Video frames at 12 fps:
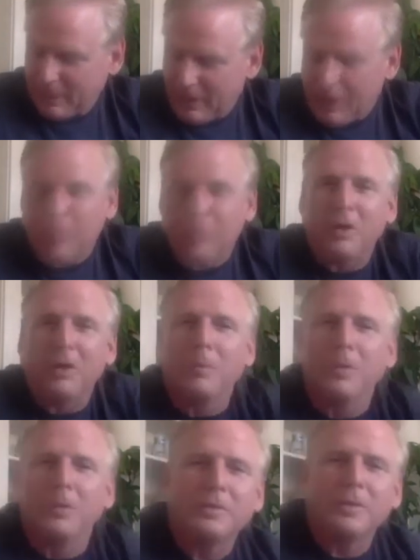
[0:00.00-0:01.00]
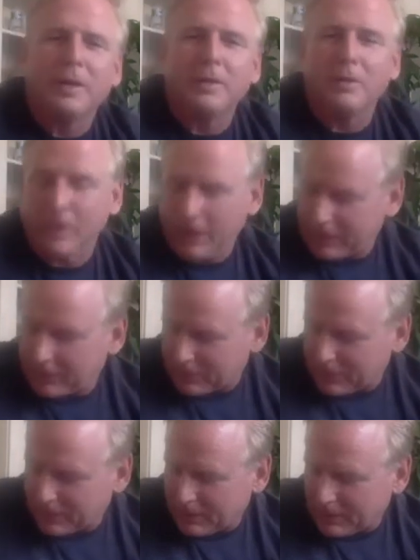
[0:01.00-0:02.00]
We're almost done, you guys. We're
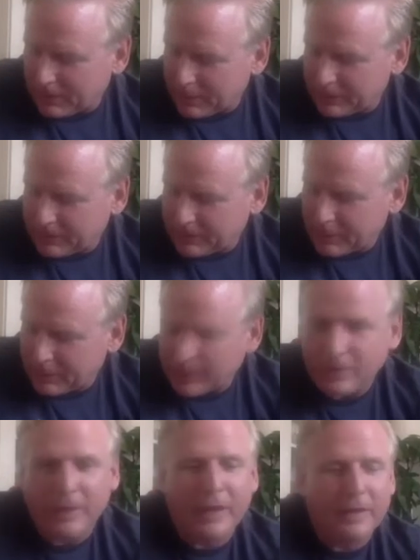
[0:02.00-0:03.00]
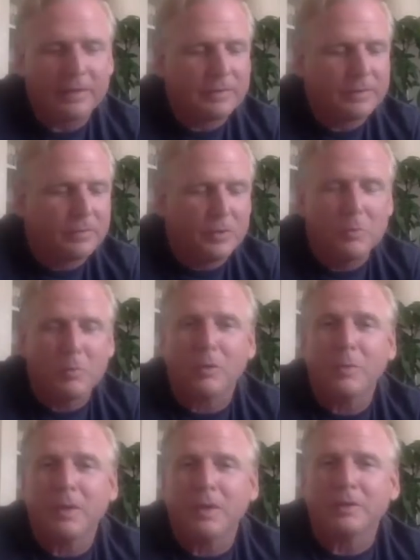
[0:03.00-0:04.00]
almost done with class. A few more
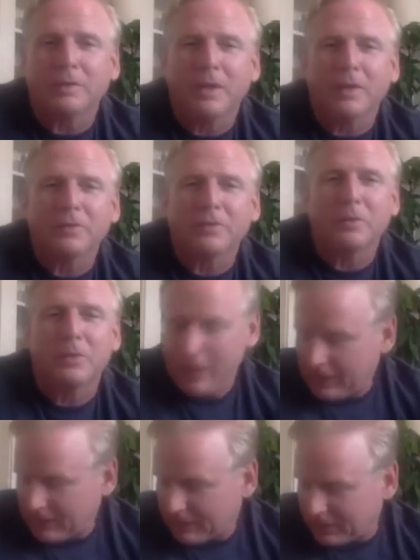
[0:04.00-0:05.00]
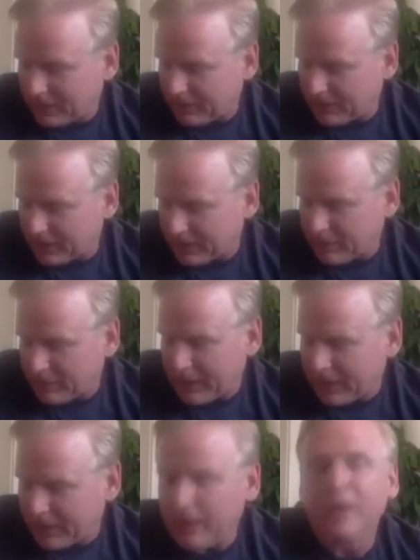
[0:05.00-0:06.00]
minutes left, so leave it on the
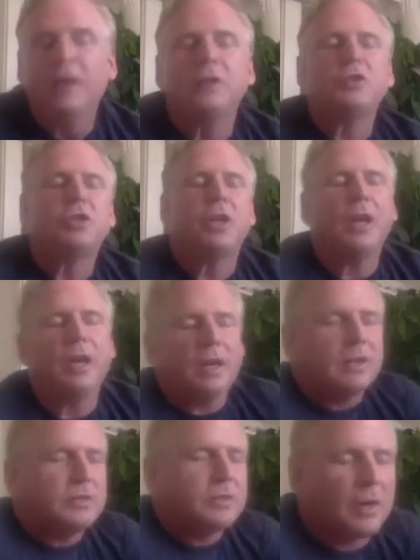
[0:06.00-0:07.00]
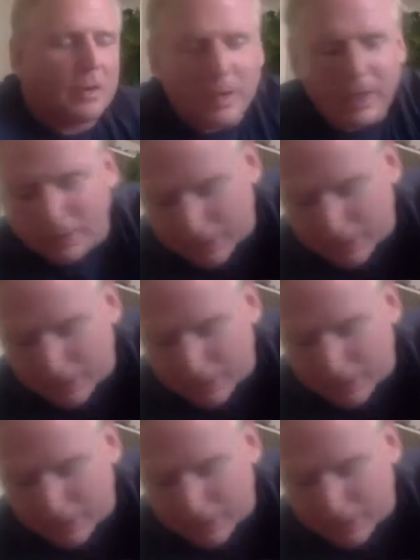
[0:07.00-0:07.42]
mat. Change. All right, let's